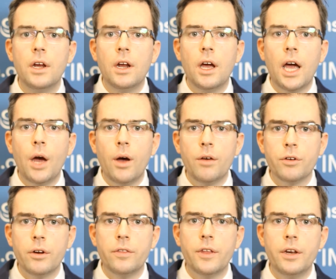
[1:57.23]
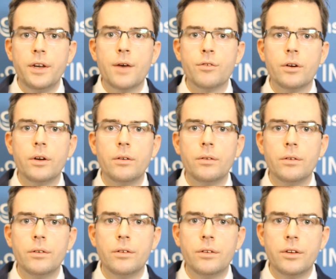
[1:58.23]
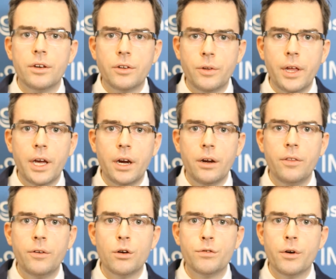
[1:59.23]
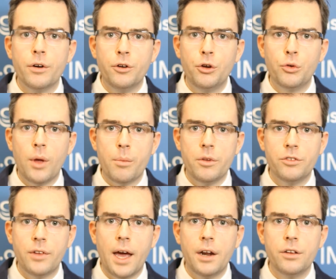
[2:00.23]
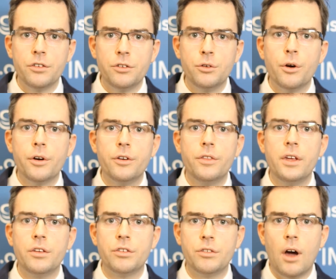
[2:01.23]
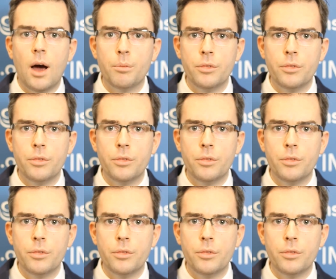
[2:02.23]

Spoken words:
However, they never declare their overt nuclear weapon status, nor do they stop